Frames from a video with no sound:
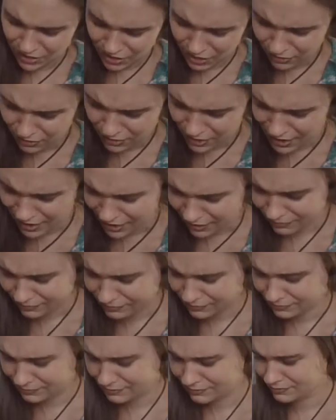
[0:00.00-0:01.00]
Okay,
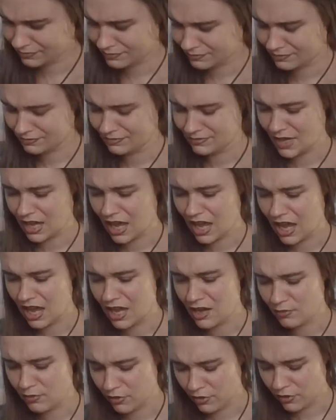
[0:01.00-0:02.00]

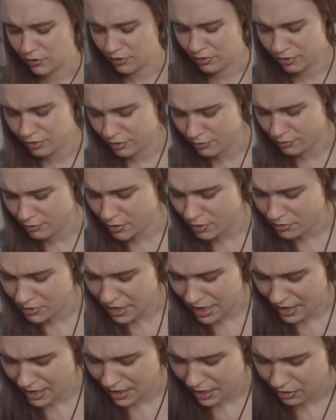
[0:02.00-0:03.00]
I will throw
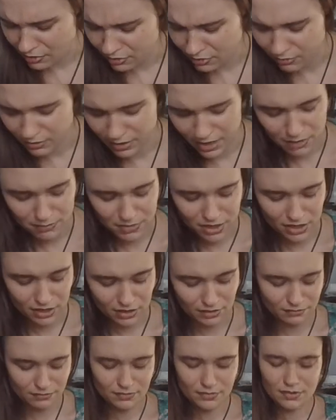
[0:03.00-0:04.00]
that out when I'm
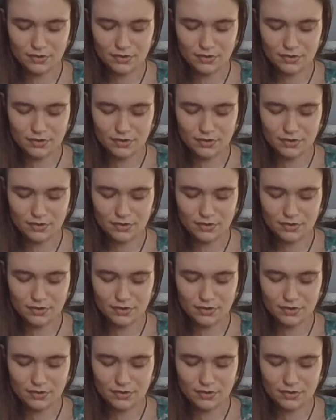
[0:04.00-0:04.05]
done.